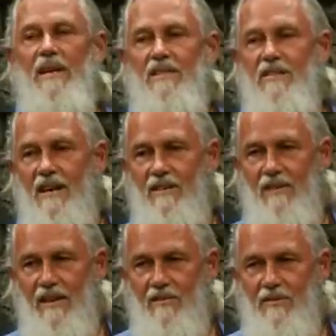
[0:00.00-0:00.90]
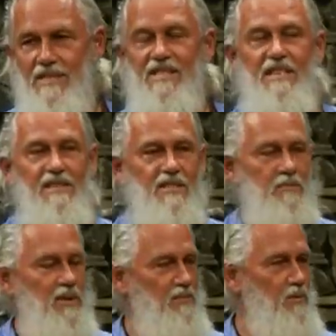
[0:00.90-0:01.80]
my entire life, since,
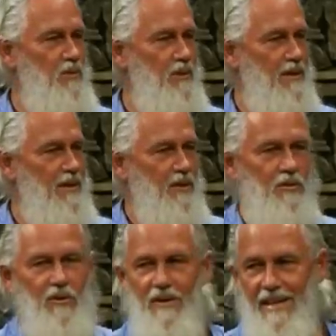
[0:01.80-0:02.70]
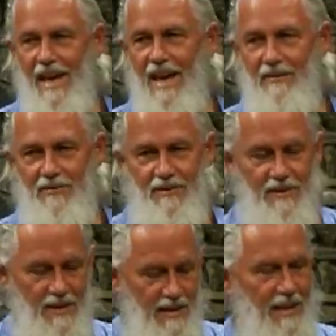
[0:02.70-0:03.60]
before, during,
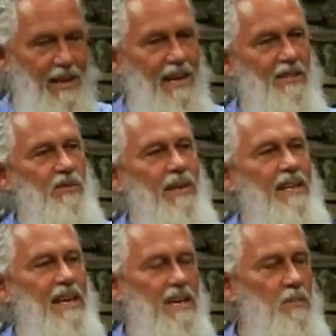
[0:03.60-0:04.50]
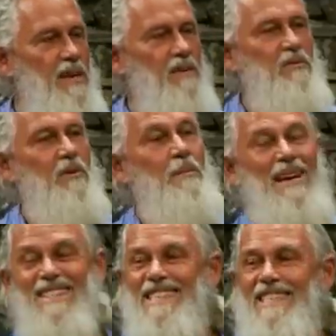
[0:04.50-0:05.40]
after. And so I lay in bed for
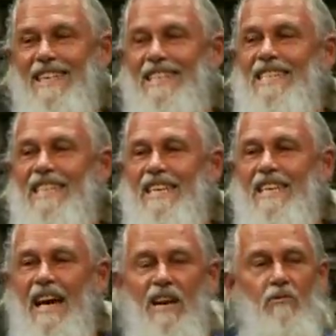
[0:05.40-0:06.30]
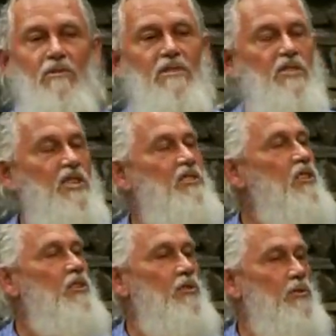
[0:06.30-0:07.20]
about 16 hours just
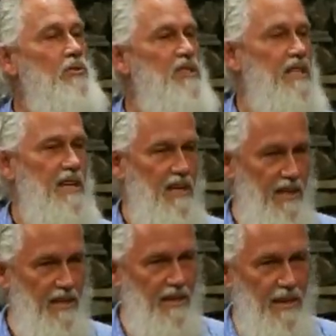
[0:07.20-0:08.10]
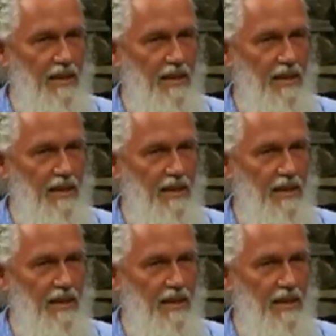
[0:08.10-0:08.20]
hallucinating.